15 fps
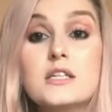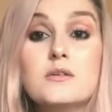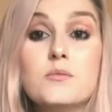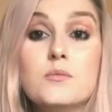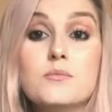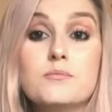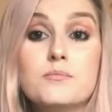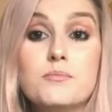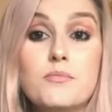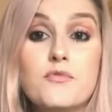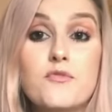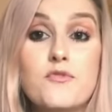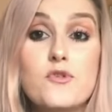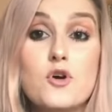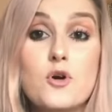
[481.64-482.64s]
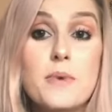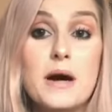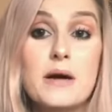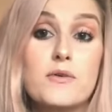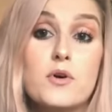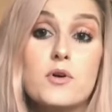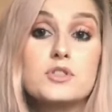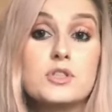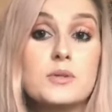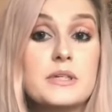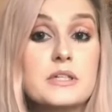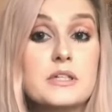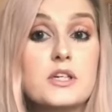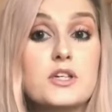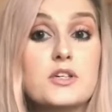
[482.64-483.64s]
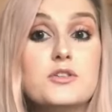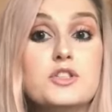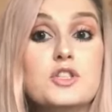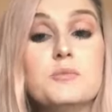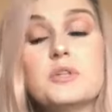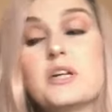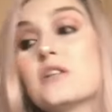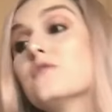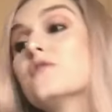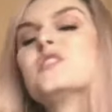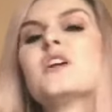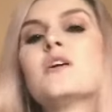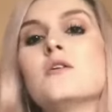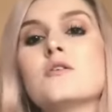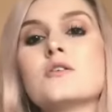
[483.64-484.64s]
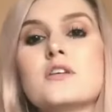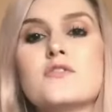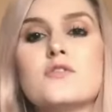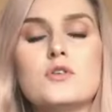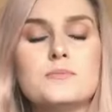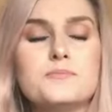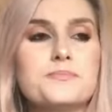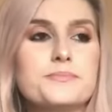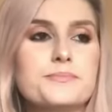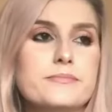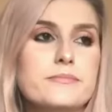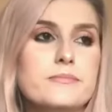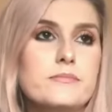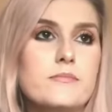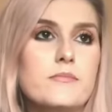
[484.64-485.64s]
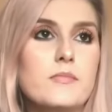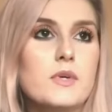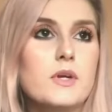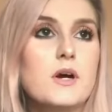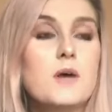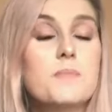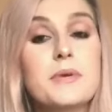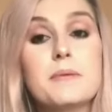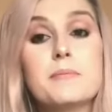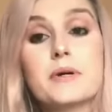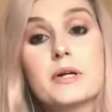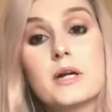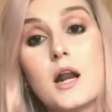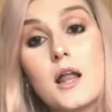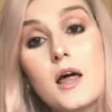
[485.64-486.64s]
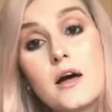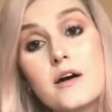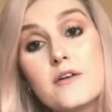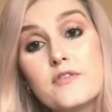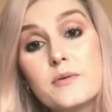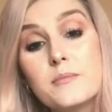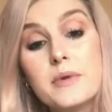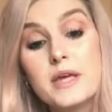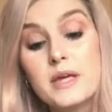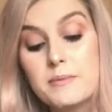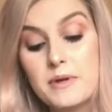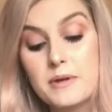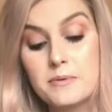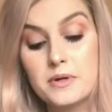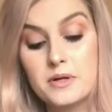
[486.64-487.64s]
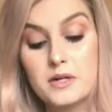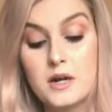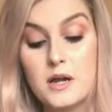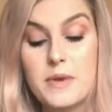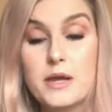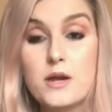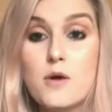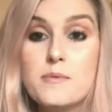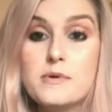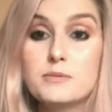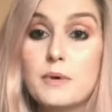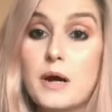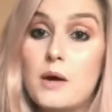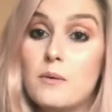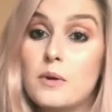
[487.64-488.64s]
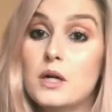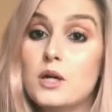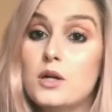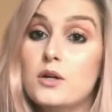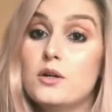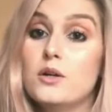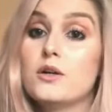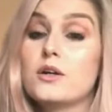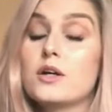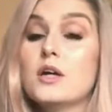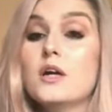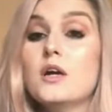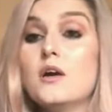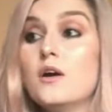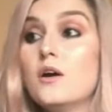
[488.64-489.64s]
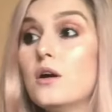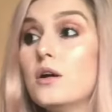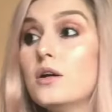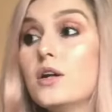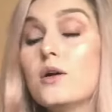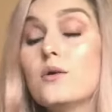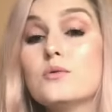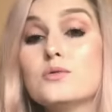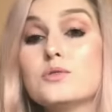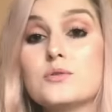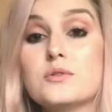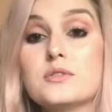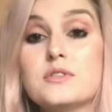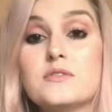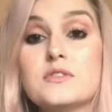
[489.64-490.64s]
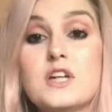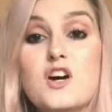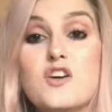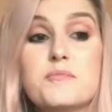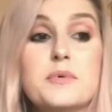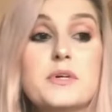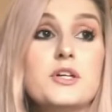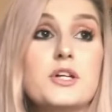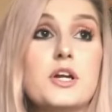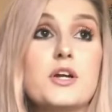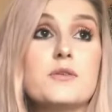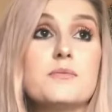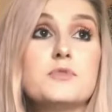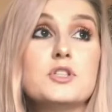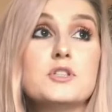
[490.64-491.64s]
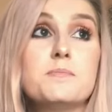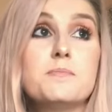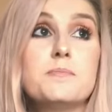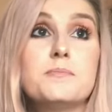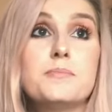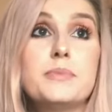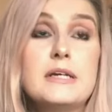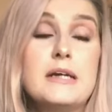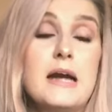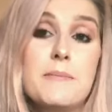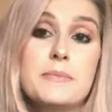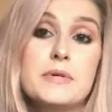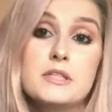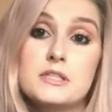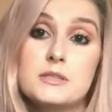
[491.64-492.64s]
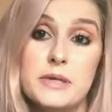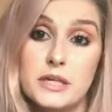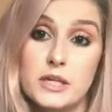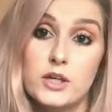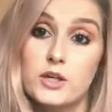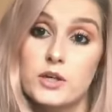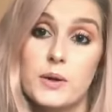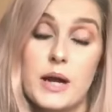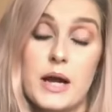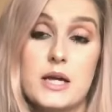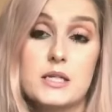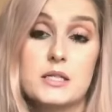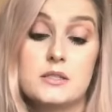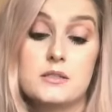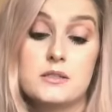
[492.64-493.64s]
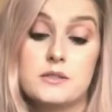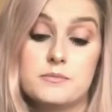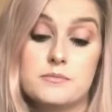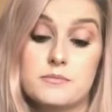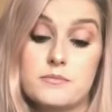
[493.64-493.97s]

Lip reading: didn't thought about not doing a YouTube channel for so long, so I thought people are going to laugh at me, people are going to like make comments about how I look, you know, all sorts of stuff. But, you know, just be happy to be you and